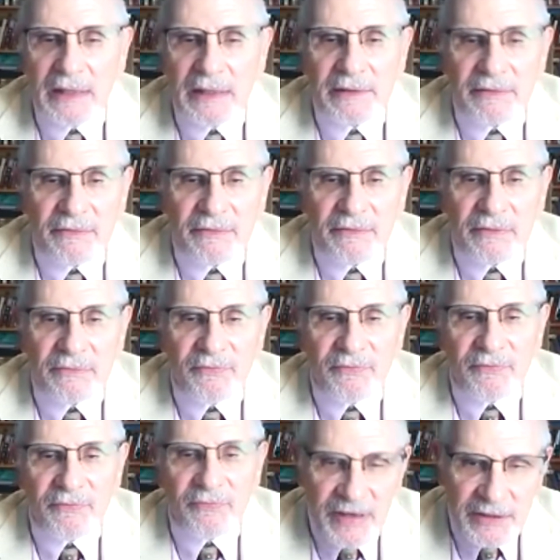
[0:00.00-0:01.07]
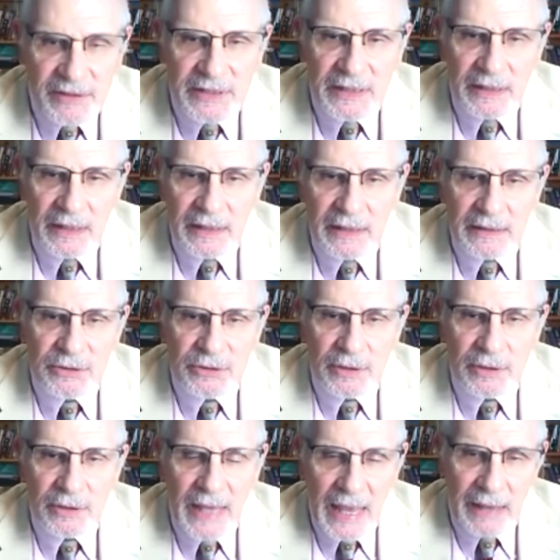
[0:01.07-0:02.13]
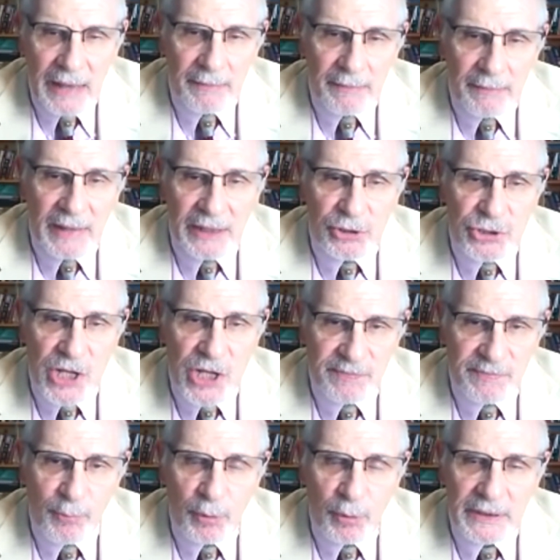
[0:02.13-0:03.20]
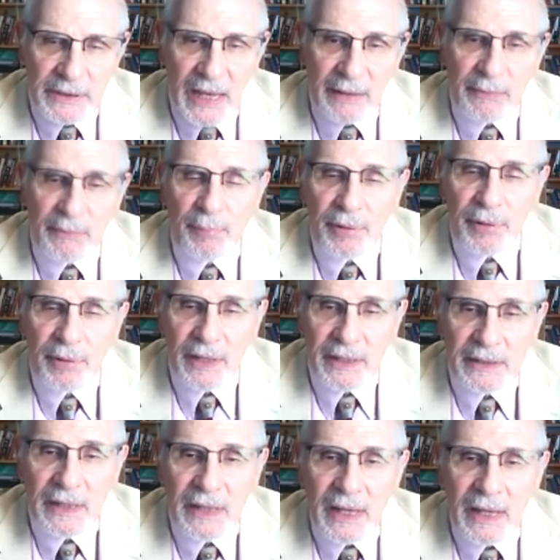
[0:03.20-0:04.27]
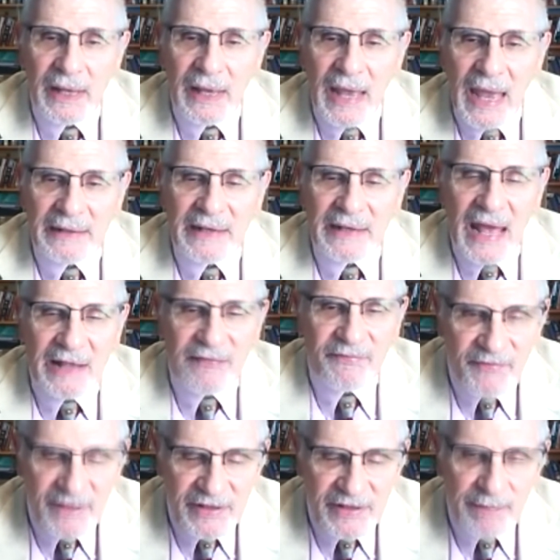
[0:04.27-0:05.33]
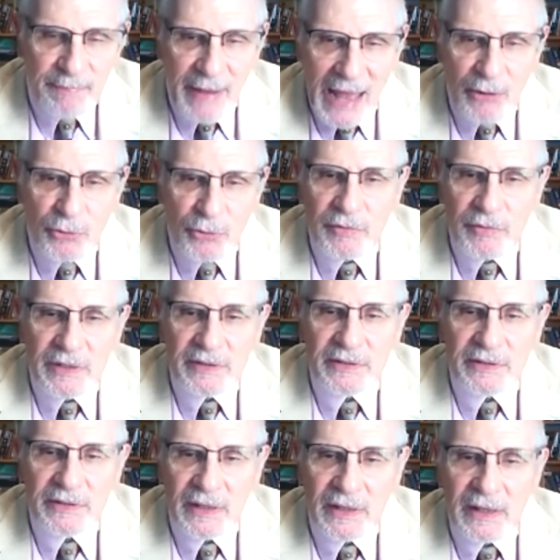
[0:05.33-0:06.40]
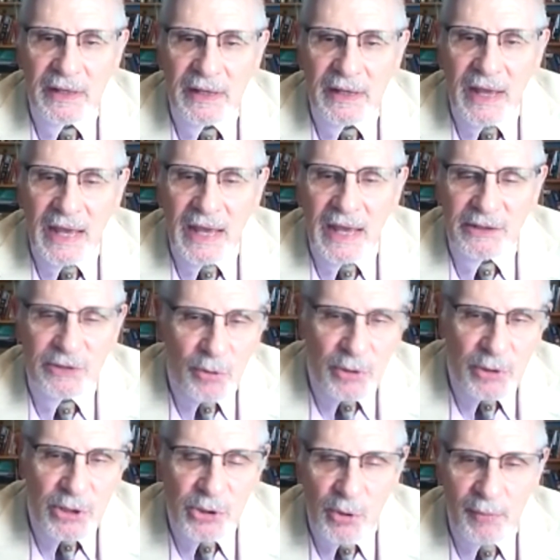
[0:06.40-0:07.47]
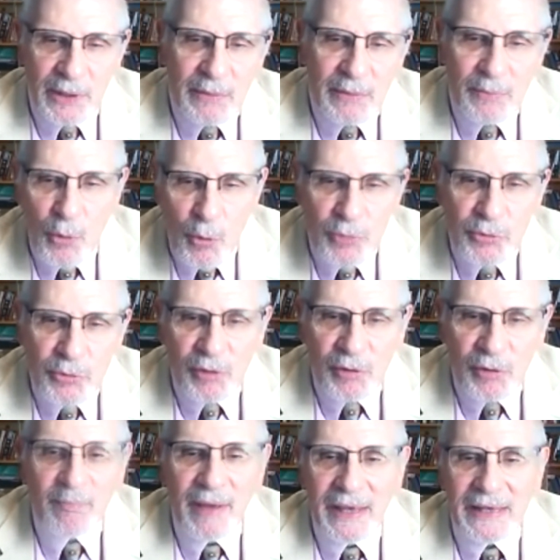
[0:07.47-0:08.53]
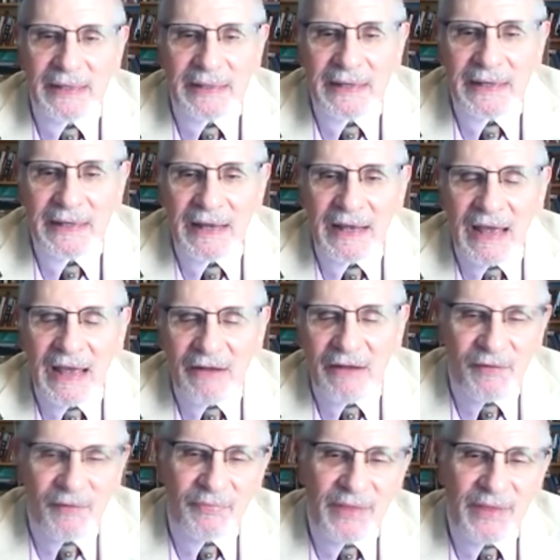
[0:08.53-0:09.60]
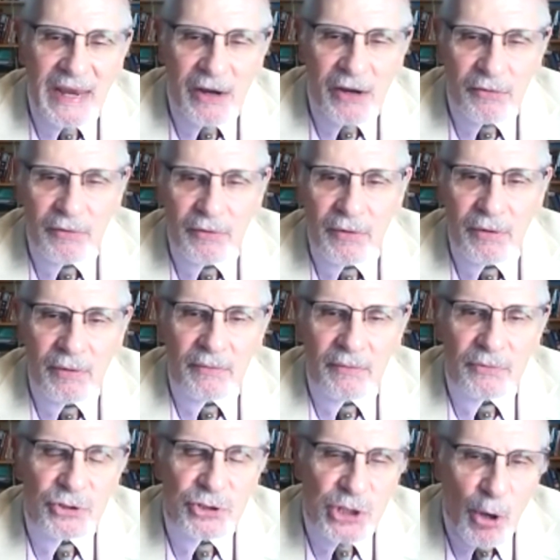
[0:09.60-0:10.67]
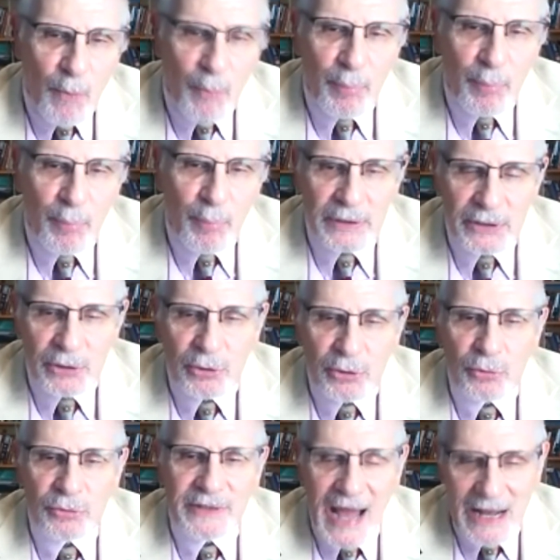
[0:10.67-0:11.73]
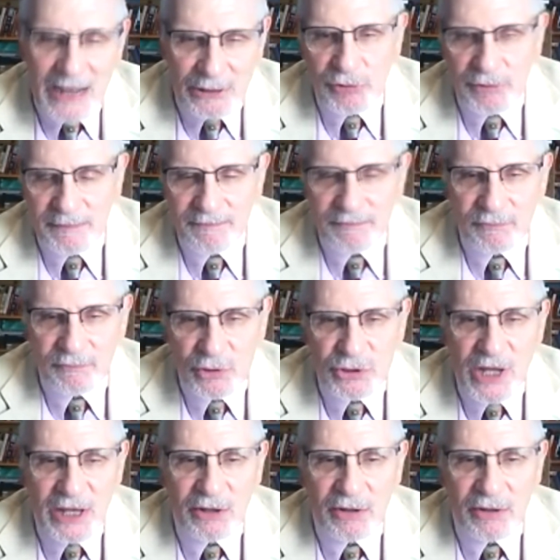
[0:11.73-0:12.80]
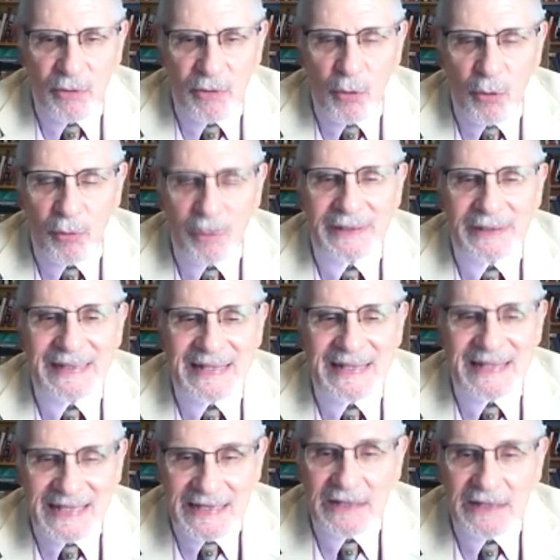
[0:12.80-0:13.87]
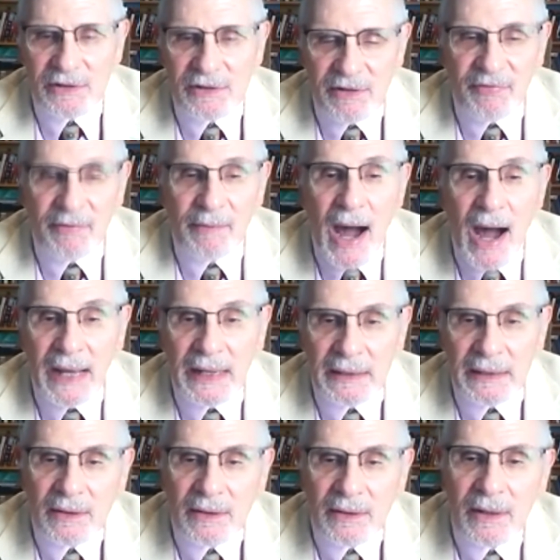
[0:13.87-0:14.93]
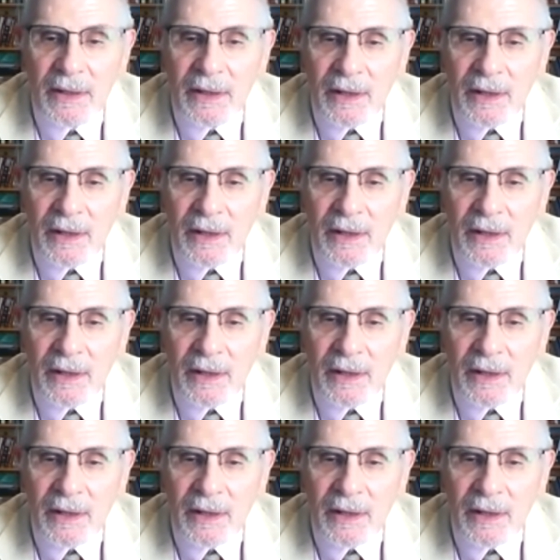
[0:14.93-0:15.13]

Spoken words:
a fixed game, like a chessboard game you play, and it has fixed boundaries, and there's only so many moves you can make. And from their geopolitical doctrine, which I call a disease of the mind,